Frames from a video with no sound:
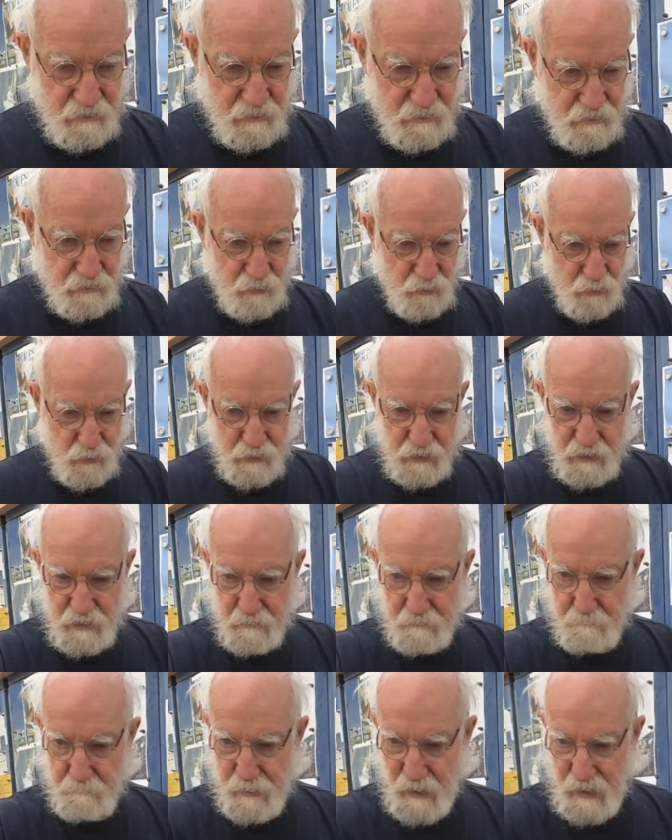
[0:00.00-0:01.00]
going in a
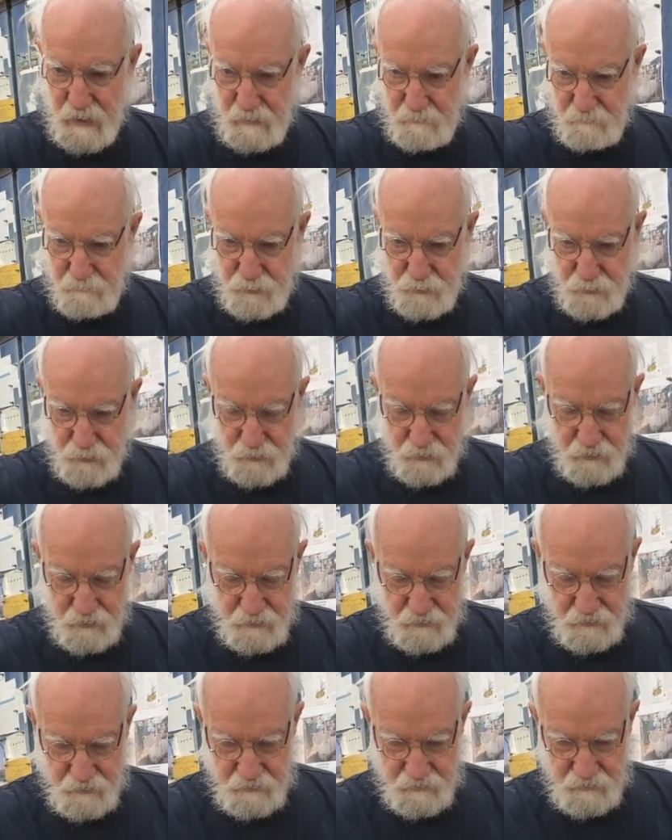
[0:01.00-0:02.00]
pipe
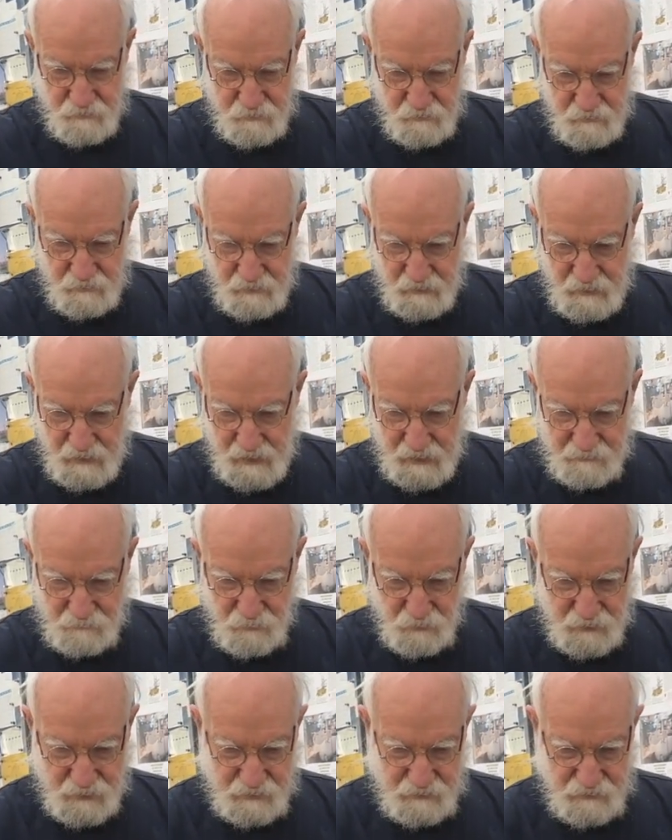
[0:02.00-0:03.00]
and
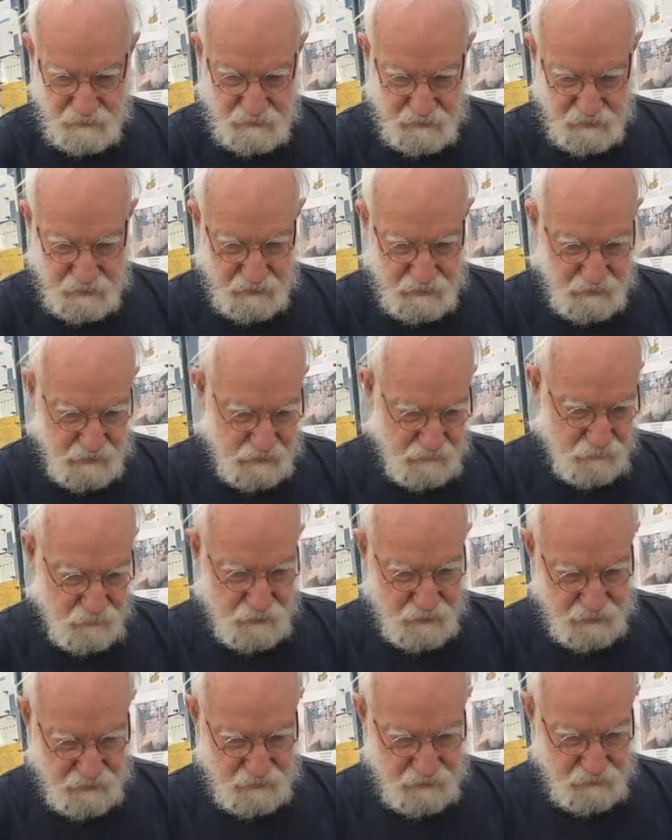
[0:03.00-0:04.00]
connected here and
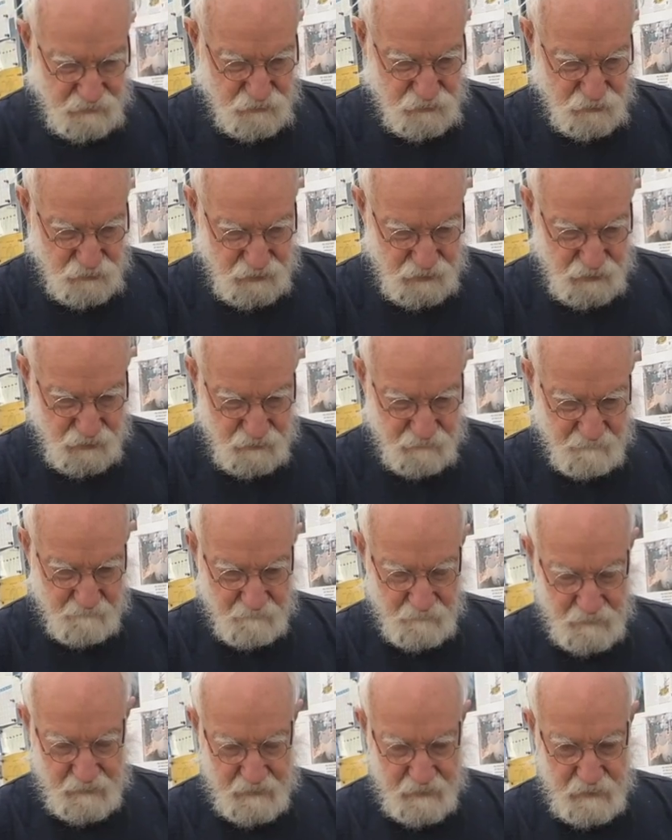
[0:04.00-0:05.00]
connected here.
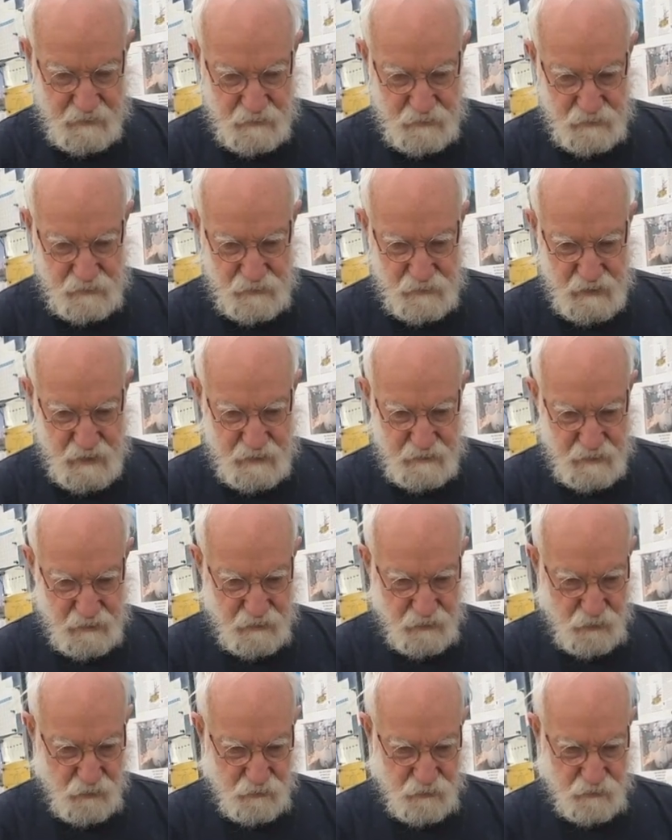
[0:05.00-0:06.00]
So then I
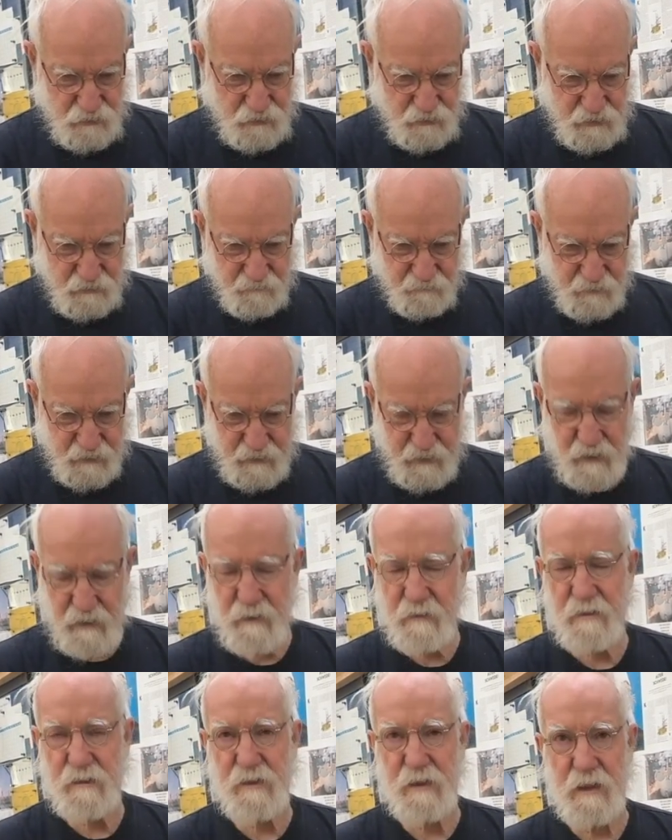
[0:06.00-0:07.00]
cut the
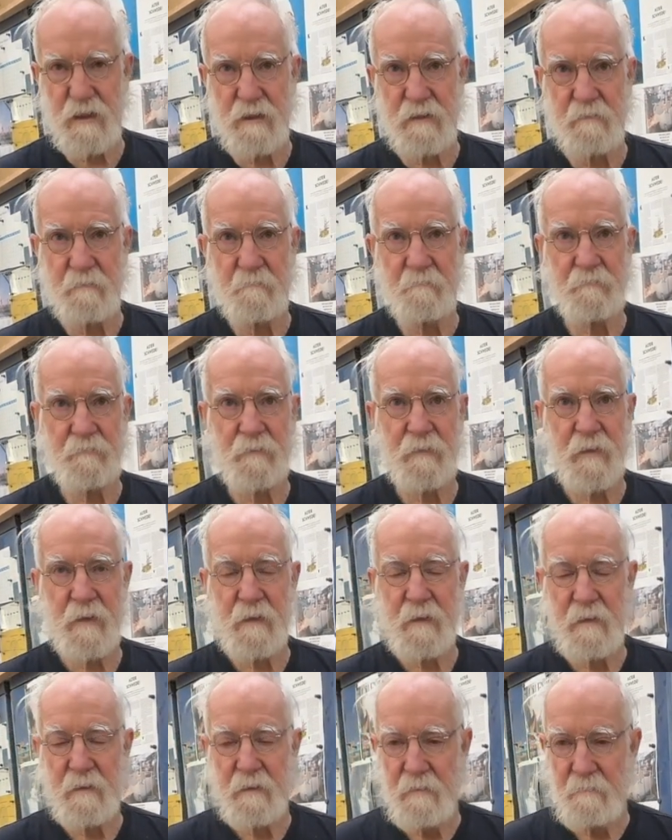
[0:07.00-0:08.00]
wicking thing.
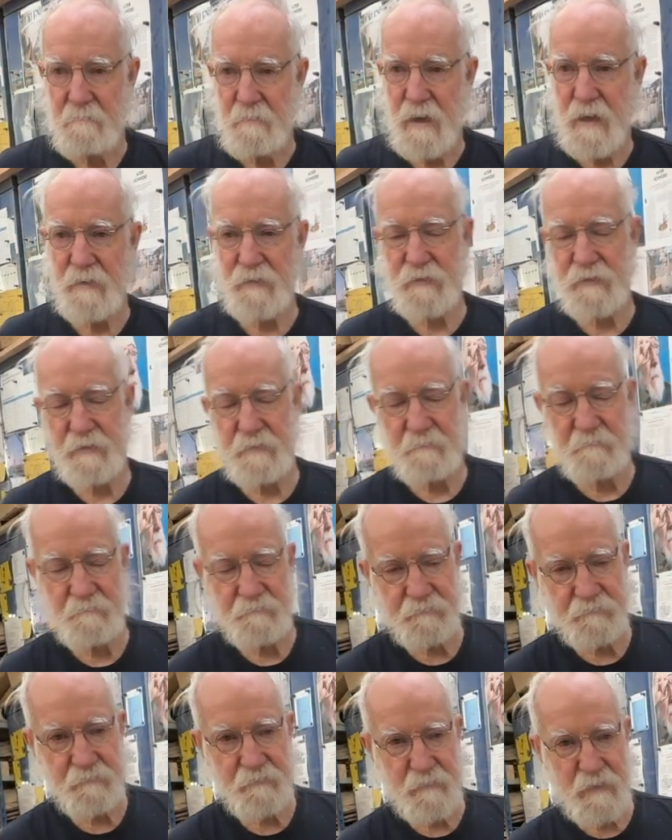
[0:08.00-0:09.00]
But
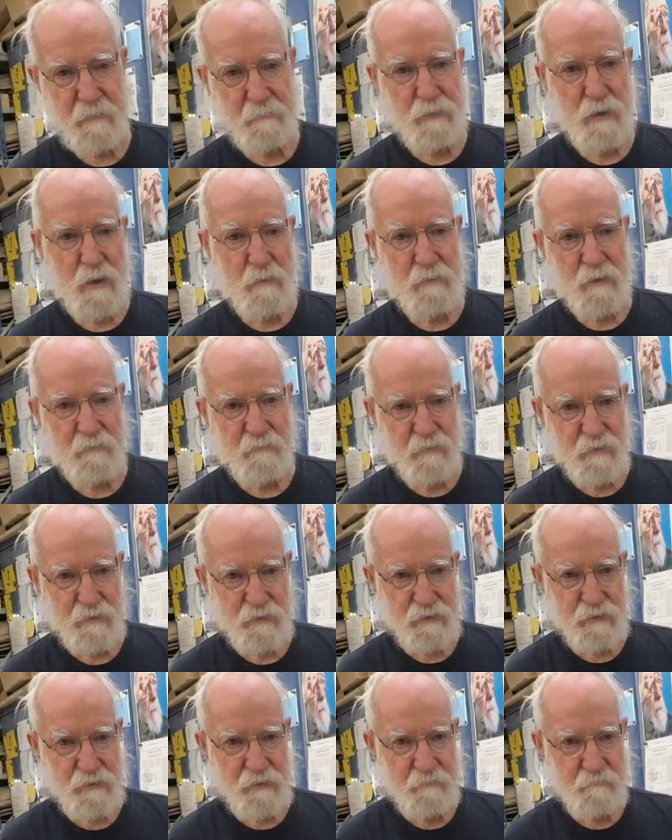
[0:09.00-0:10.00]
the problem
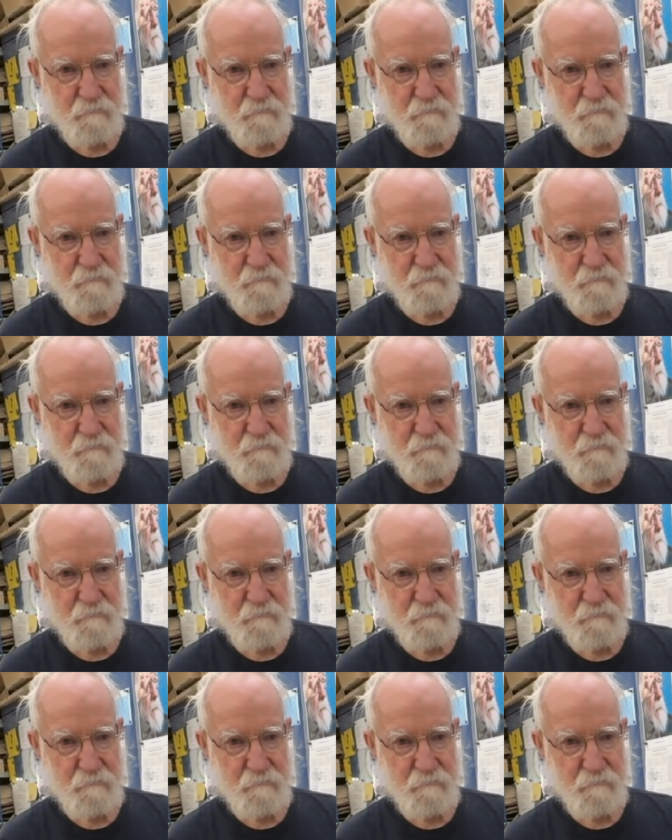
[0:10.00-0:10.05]
was